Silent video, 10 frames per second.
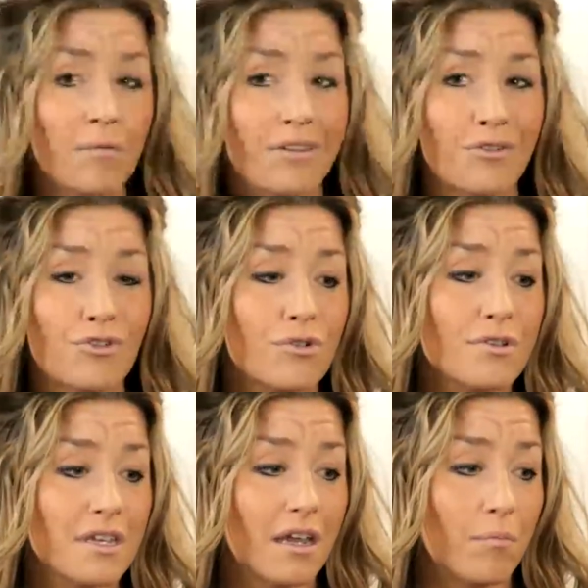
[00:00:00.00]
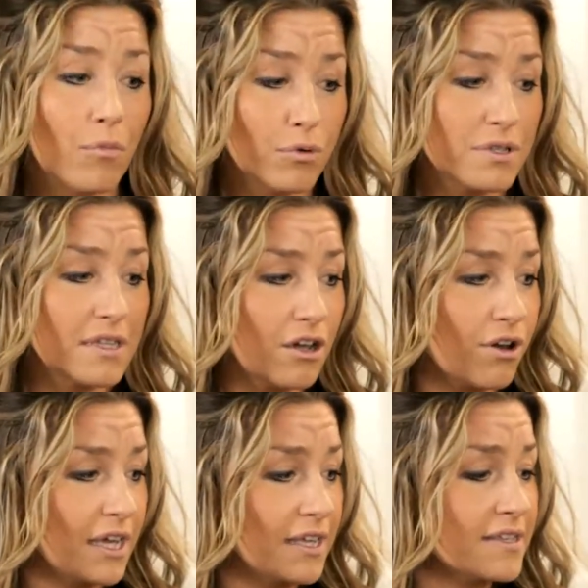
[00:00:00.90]
with neutrals and mostly
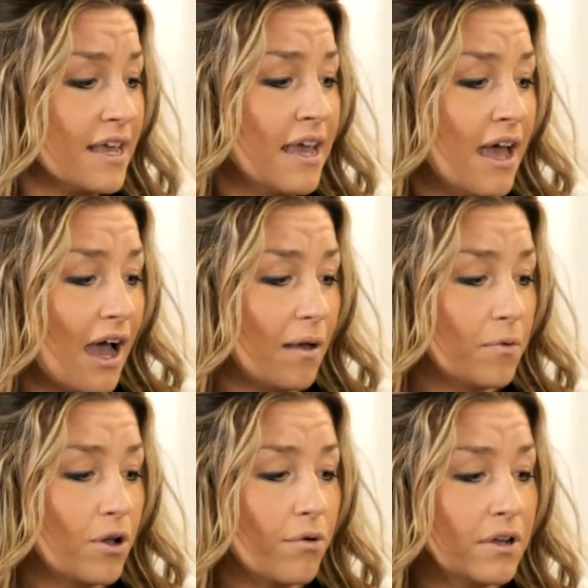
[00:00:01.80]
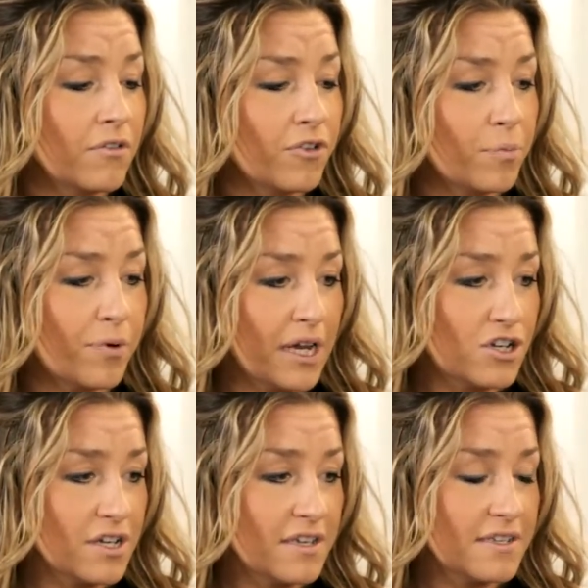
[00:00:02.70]
greens, I'm going for
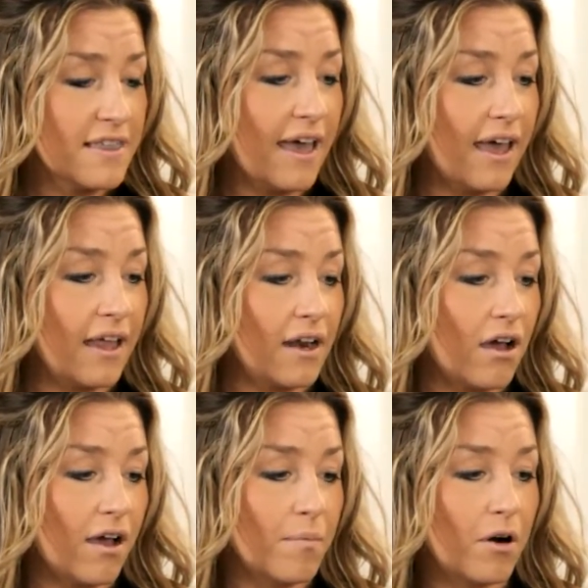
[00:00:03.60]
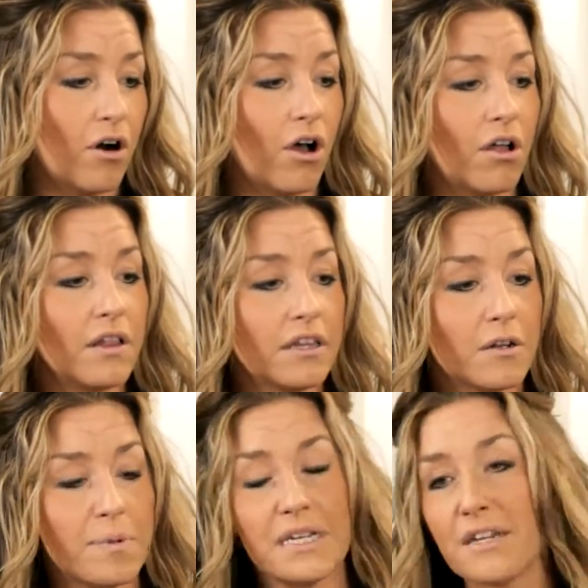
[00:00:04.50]
branches that are all a little
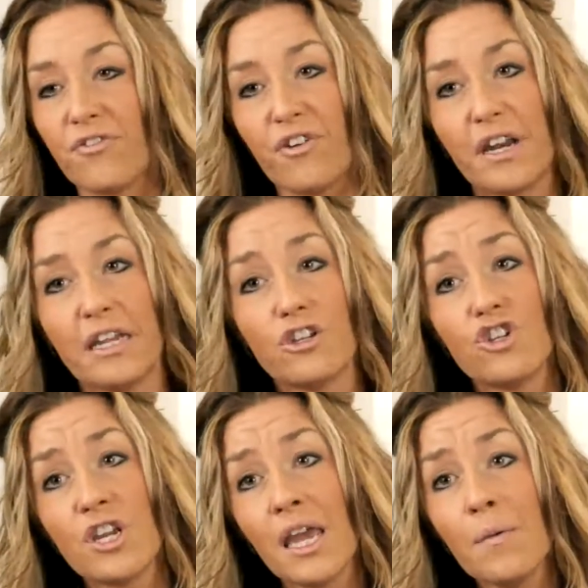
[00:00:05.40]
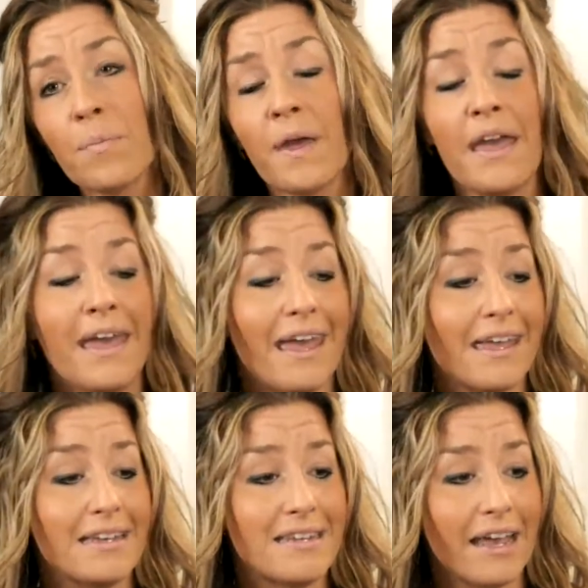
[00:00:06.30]
bit different in shape
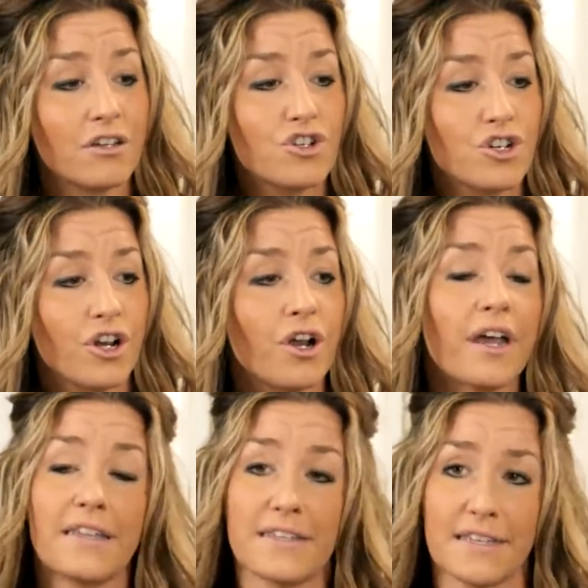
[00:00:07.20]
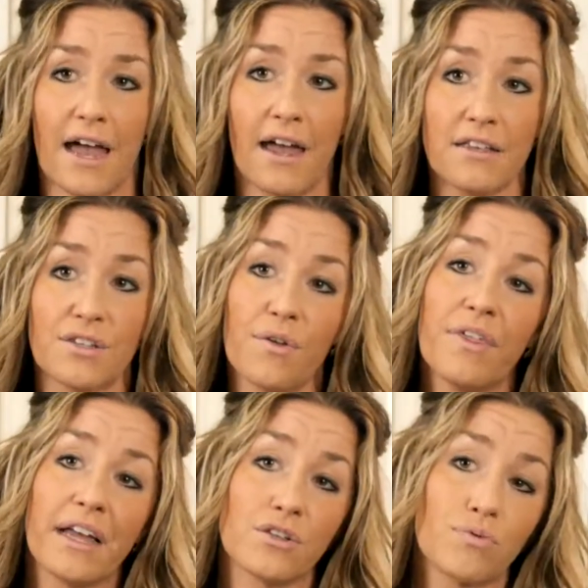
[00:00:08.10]
and texture and size. So
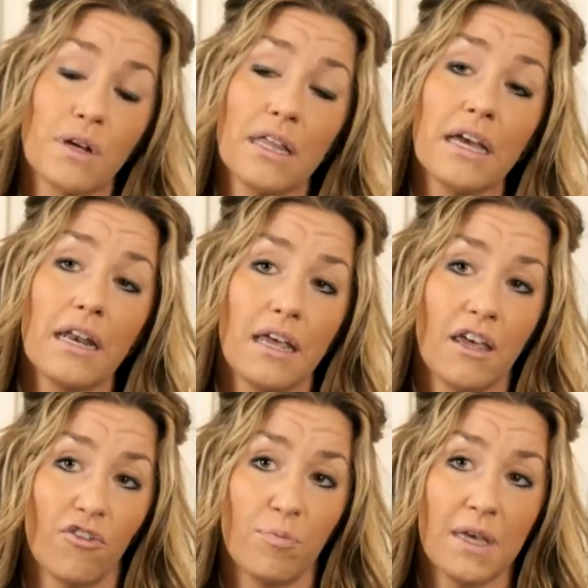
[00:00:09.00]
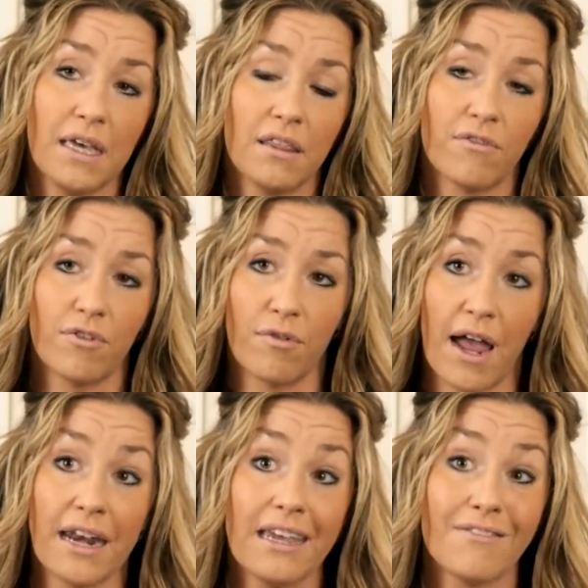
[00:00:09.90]
that's really going to give me the
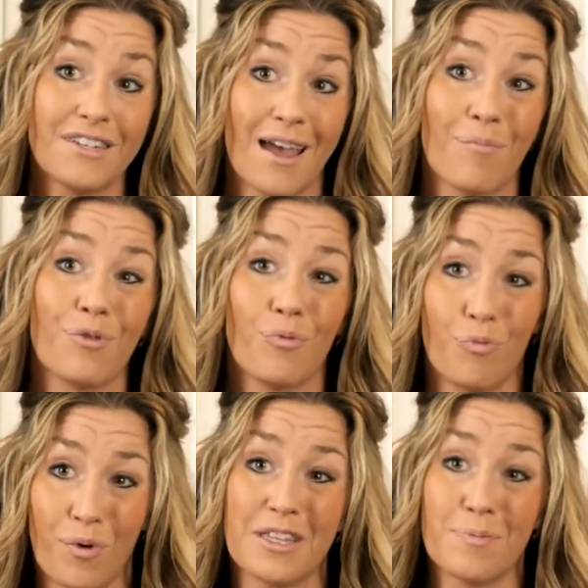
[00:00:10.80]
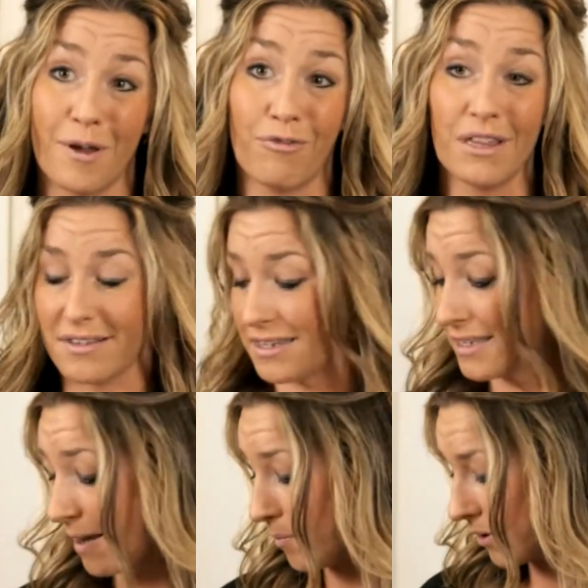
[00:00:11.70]
variety of depth once my wreath is
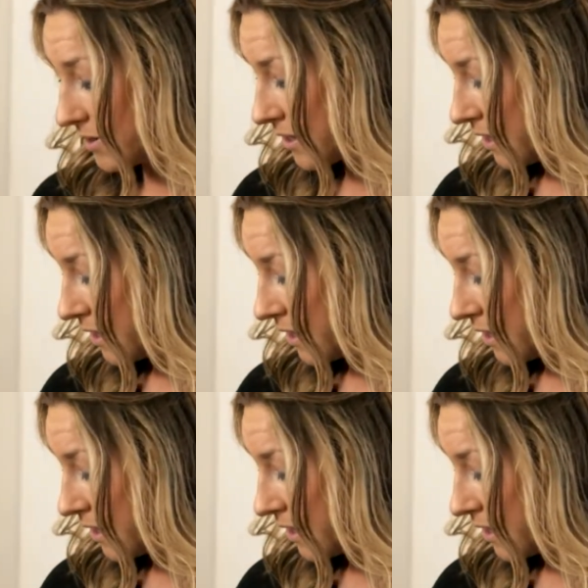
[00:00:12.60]
assembled.